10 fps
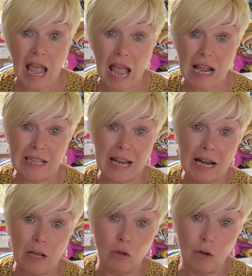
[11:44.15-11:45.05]
and then
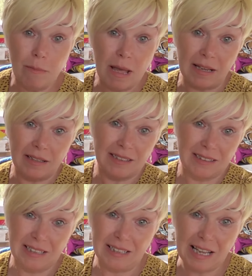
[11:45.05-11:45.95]
I'll come back,
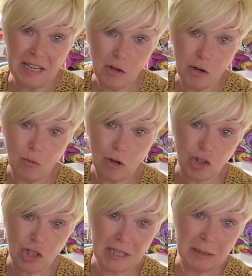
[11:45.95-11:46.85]
let you know what
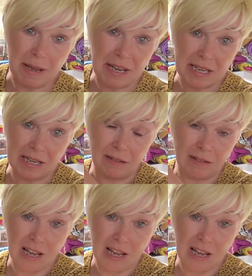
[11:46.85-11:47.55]
she's making.